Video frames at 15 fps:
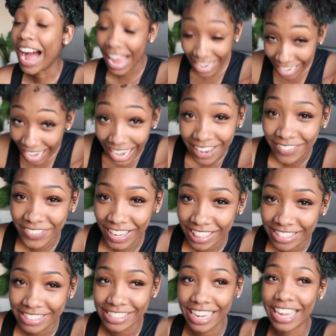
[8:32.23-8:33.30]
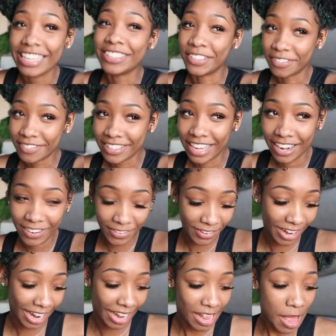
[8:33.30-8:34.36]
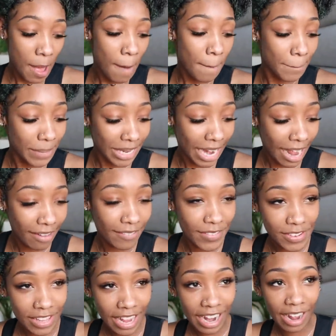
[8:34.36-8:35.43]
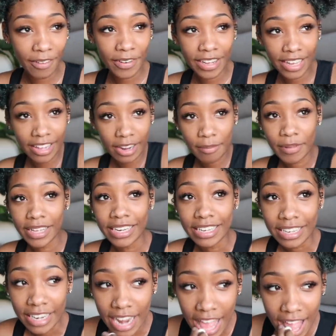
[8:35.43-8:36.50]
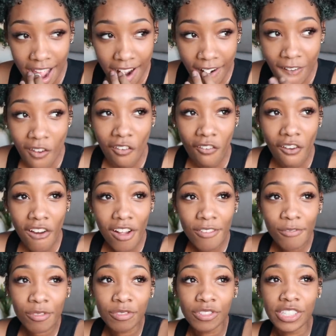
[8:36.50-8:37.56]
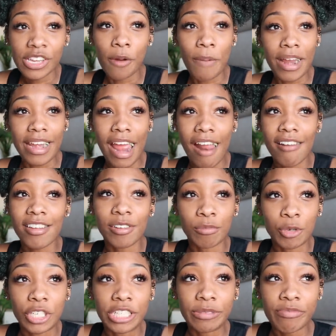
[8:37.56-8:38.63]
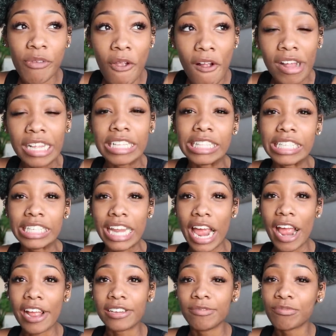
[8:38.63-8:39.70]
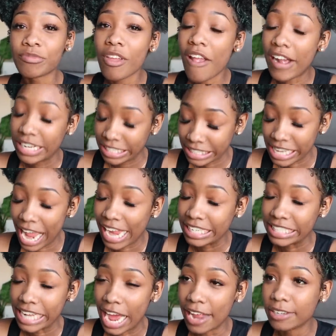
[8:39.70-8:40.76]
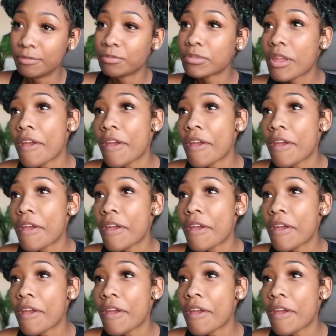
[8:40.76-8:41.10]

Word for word: And I apologize. Hopefully I don't cry, but I feel like I will get up and tell my dad good morning the day that he died.